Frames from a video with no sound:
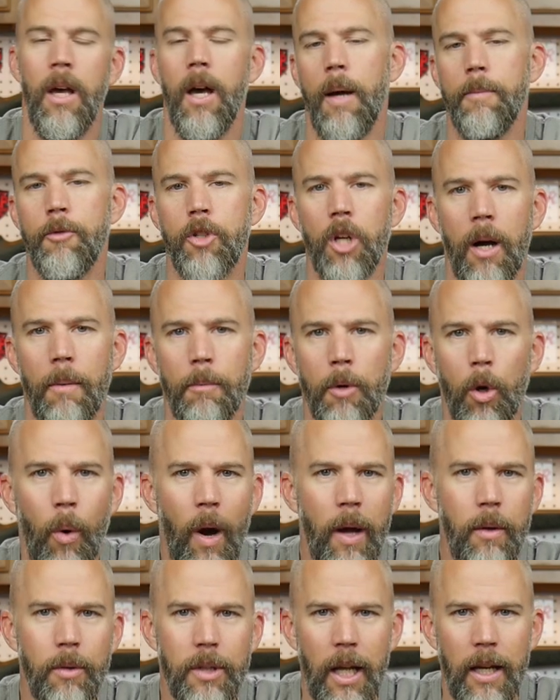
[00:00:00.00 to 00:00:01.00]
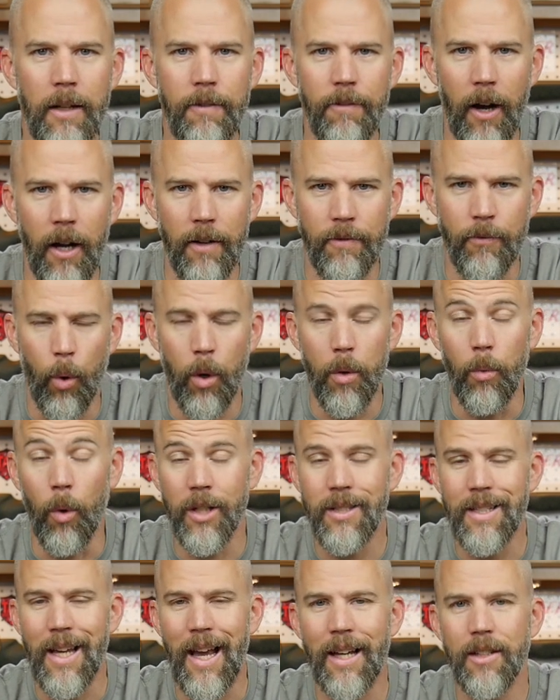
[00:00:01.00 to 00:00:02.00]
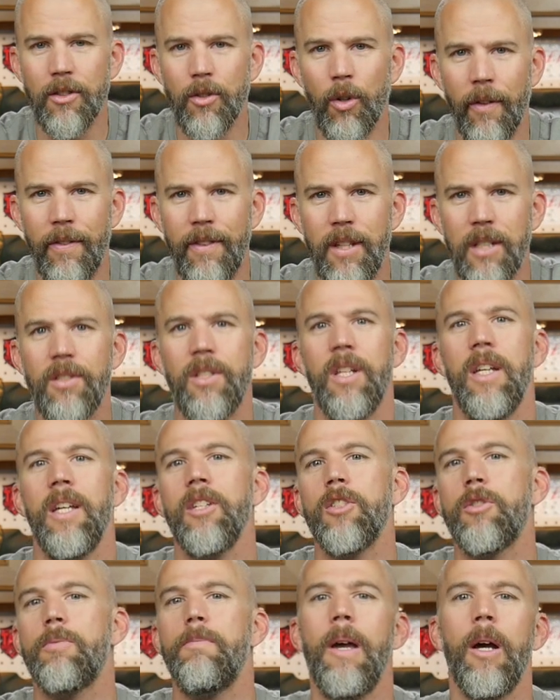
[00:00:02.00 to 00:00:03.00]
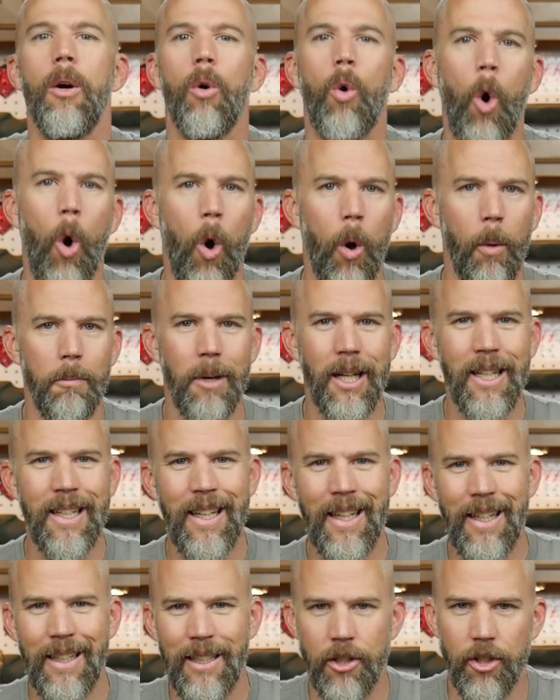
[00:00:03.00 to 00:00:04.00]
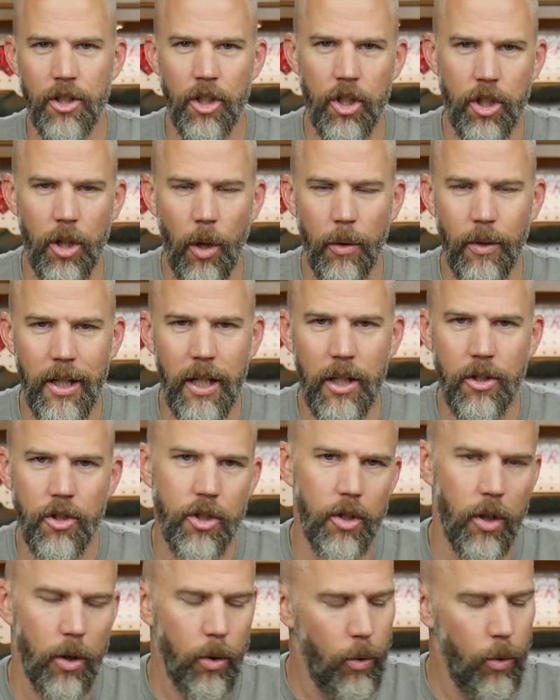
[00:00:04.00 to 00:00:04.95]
I'm John McQuay with eighty-five forty-one Tactical, and this is Mail Call Mondays, the show that answers your